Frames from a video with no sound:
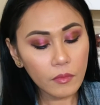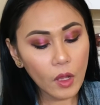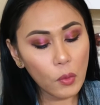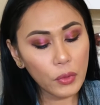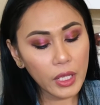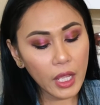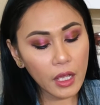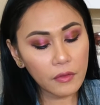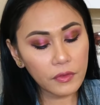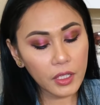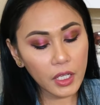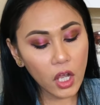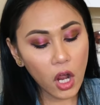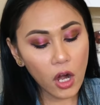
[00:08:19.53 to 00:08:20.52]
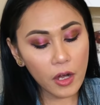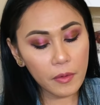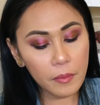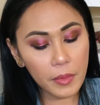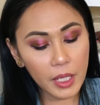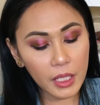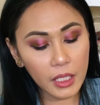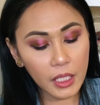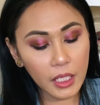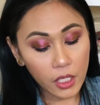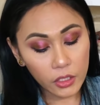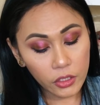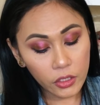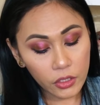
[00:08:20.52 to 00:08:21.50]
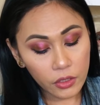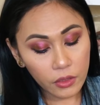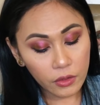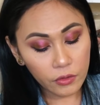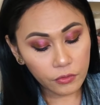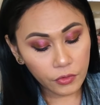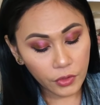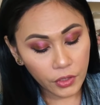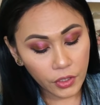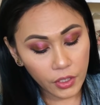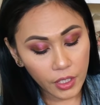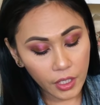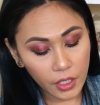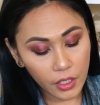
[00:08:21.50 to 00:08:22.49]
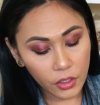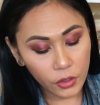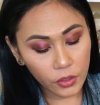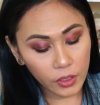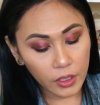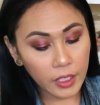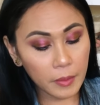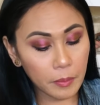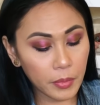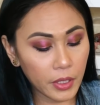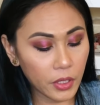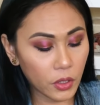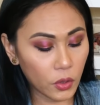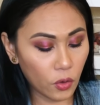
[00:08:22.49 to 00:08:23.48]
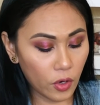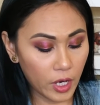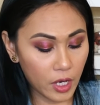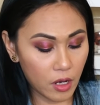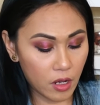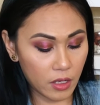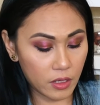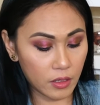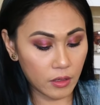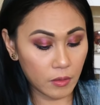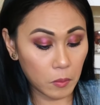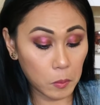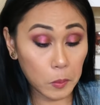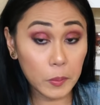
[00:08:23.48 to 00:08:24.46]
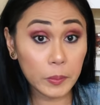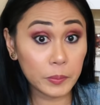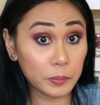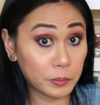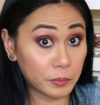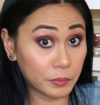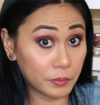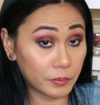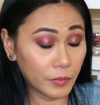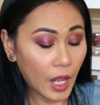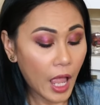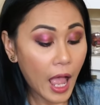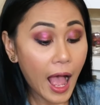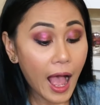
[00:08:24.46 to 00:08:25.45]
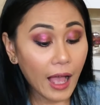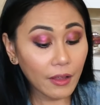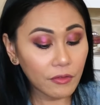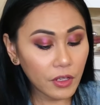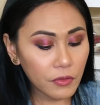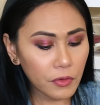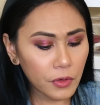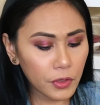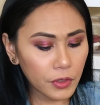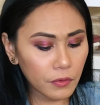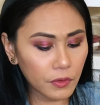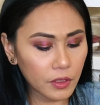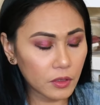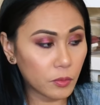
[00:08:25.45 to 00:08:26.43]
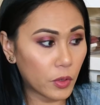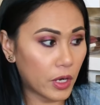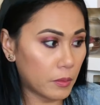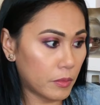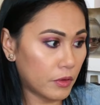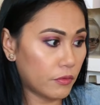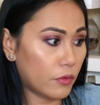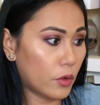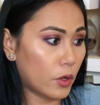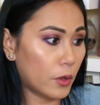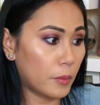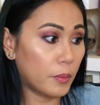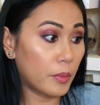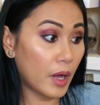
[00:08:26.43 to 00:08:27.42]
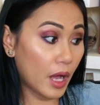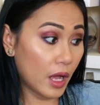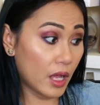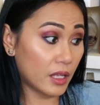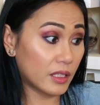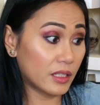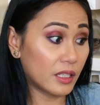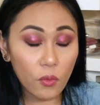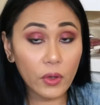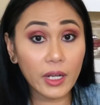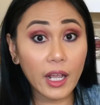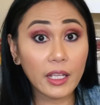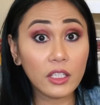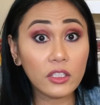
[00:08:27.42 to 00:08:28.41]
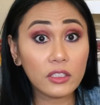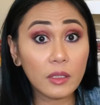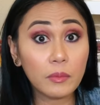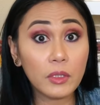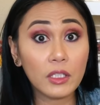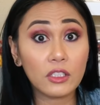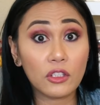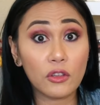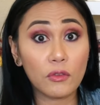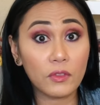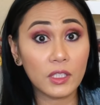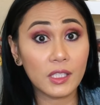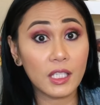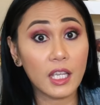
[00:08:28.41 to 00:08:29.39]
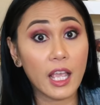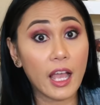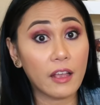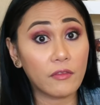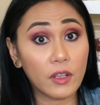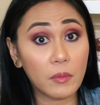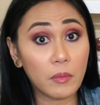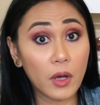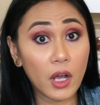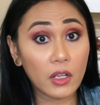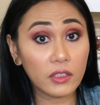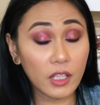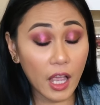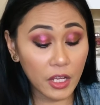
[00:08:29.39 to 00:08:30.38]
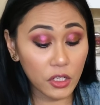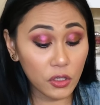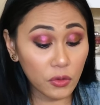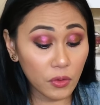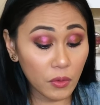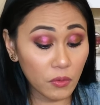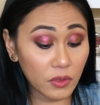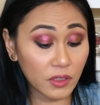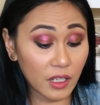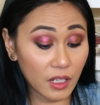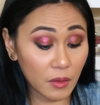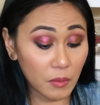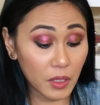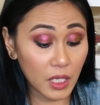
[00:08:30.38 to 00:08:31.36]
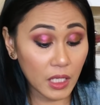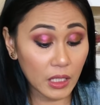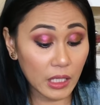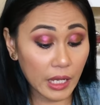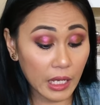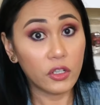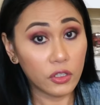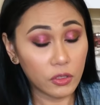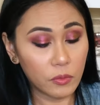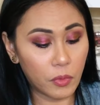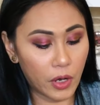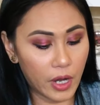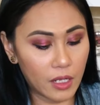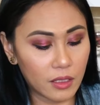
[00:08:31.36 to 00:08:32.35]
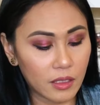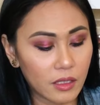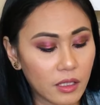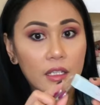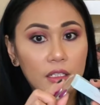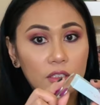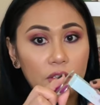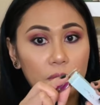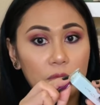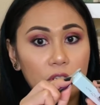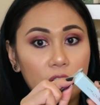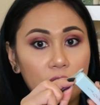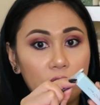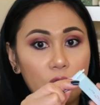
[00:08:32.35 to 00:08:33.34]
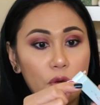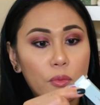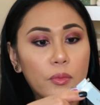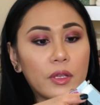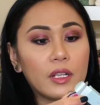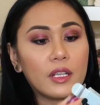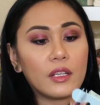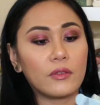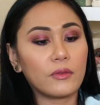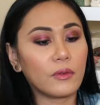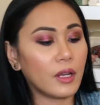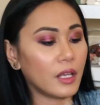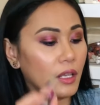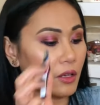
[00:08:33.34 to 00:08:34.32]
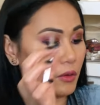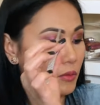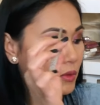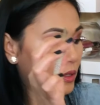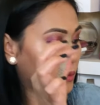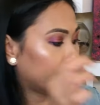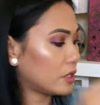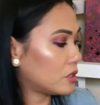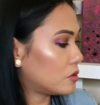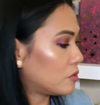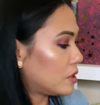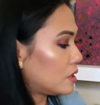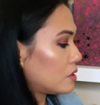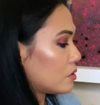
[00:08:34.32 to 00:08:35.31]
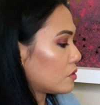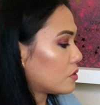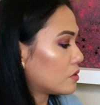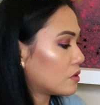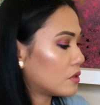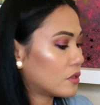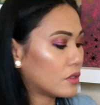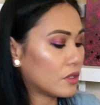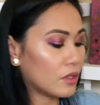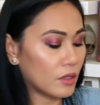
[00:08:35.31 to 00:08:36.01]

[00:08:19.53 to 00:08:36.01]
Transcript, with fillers: We have the Carmindy Look Over Here Lip Crayon. Hmm. I've never heard of this brand before, but when I looked up this QVC Advent box, I knew it was gonna be like good brands. So I'm trying to open it right here with my tweezers.